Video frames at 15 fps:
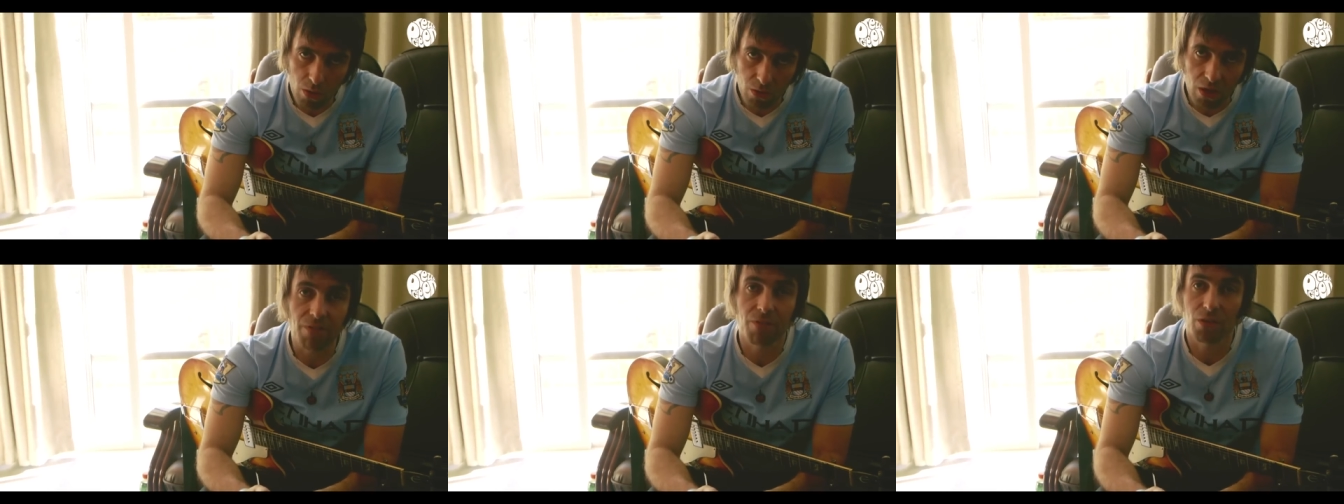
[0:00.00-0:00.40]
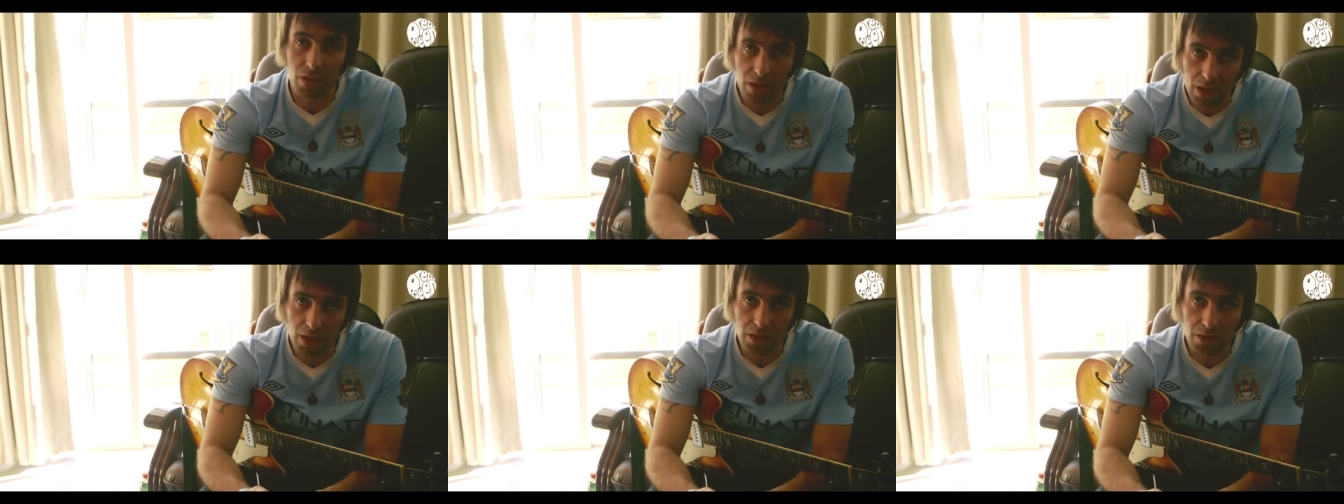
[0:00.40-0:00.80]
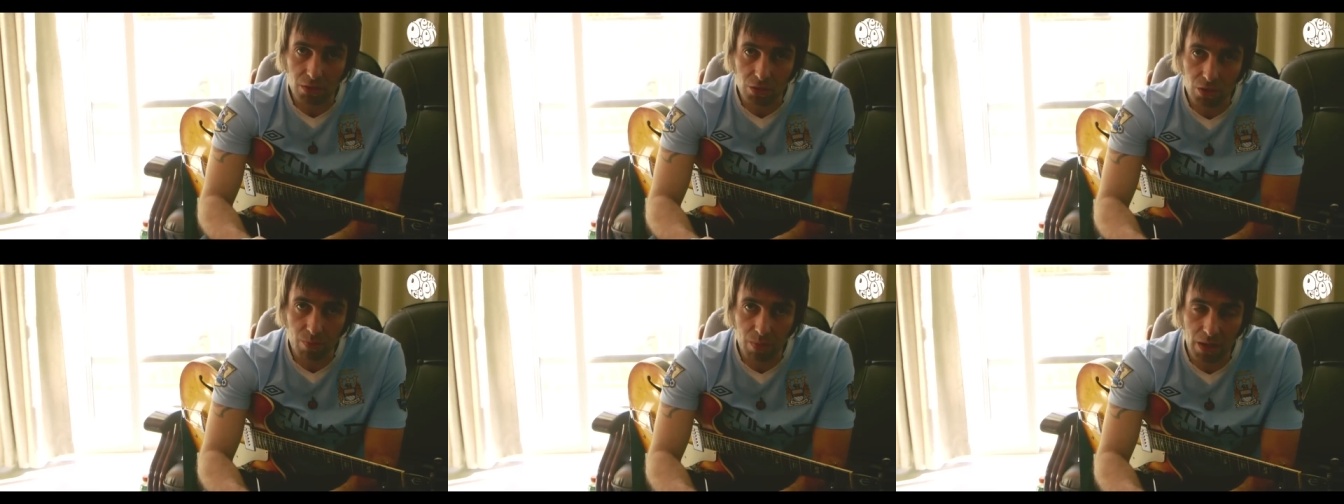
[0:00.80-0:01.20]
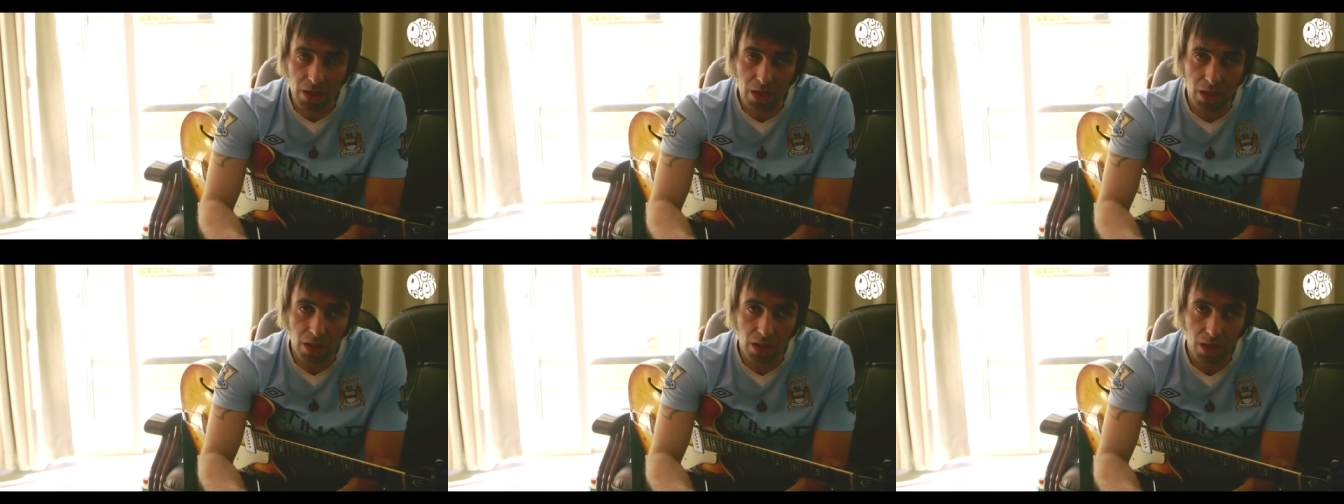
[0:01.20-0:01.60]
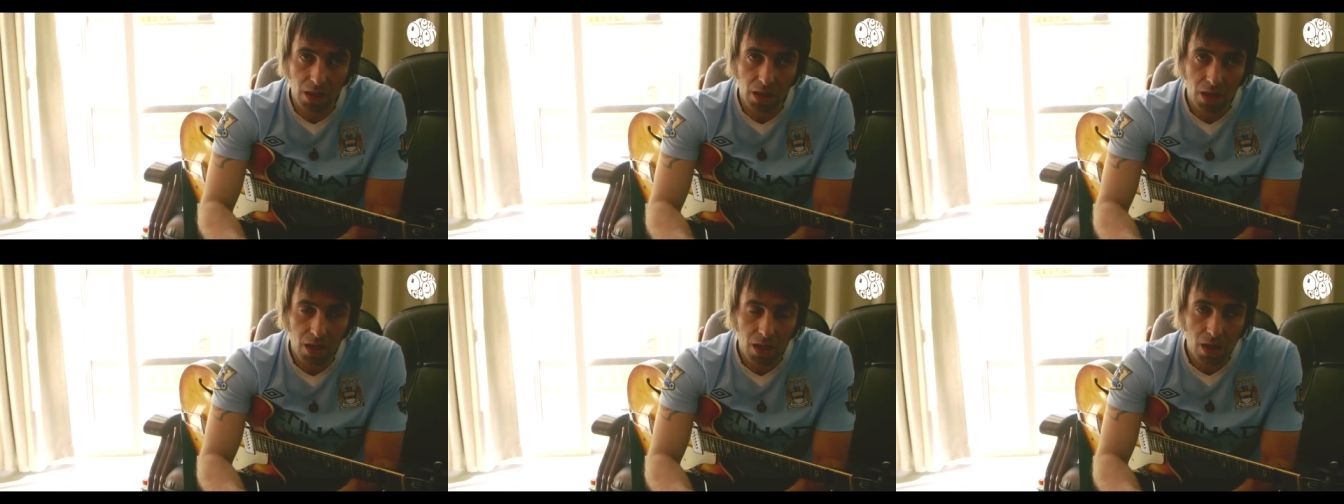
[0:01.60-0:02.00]
different gear still speeding.
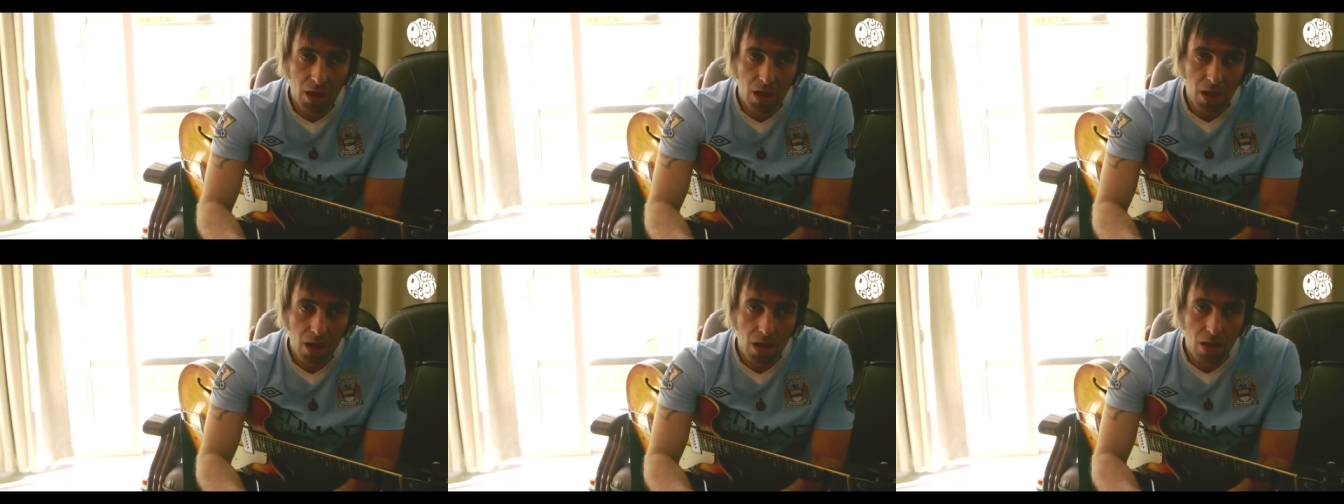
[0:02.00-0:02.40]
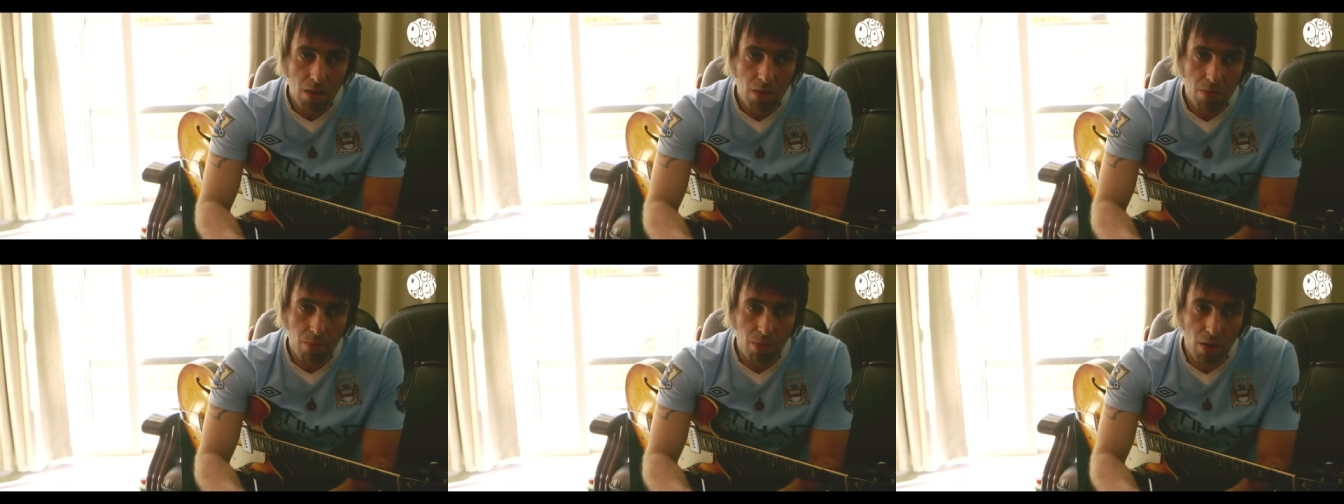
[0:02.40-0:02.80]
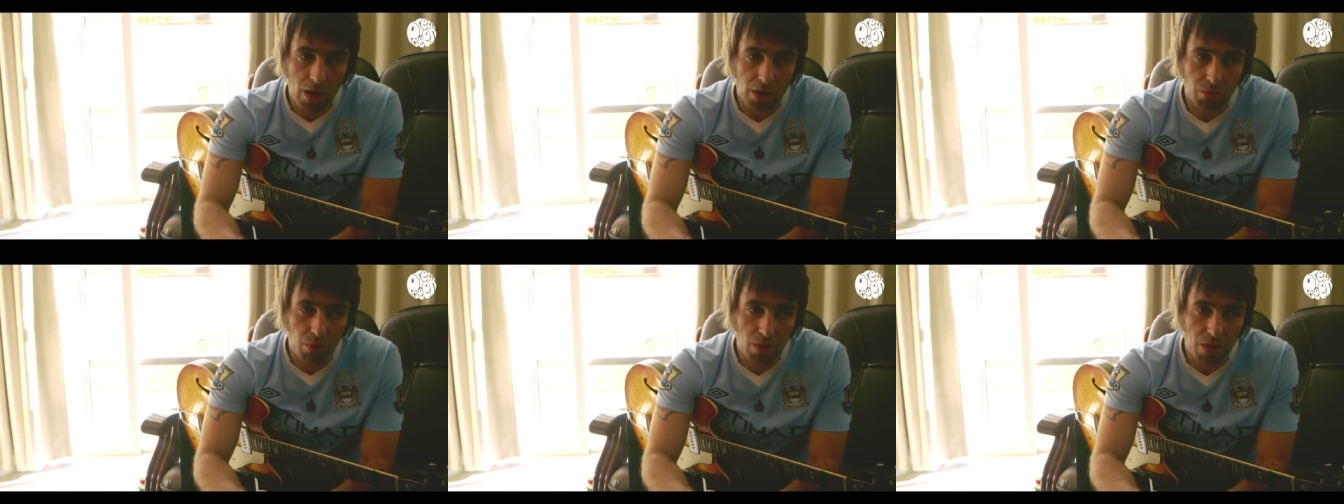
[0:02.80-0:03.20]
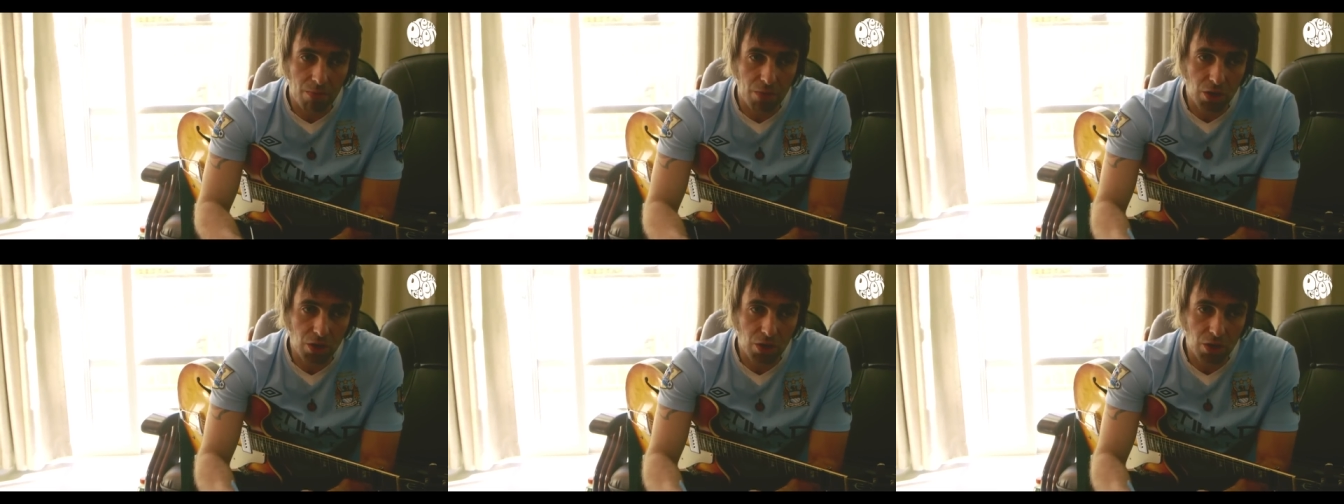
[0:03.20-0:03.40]
But as we're in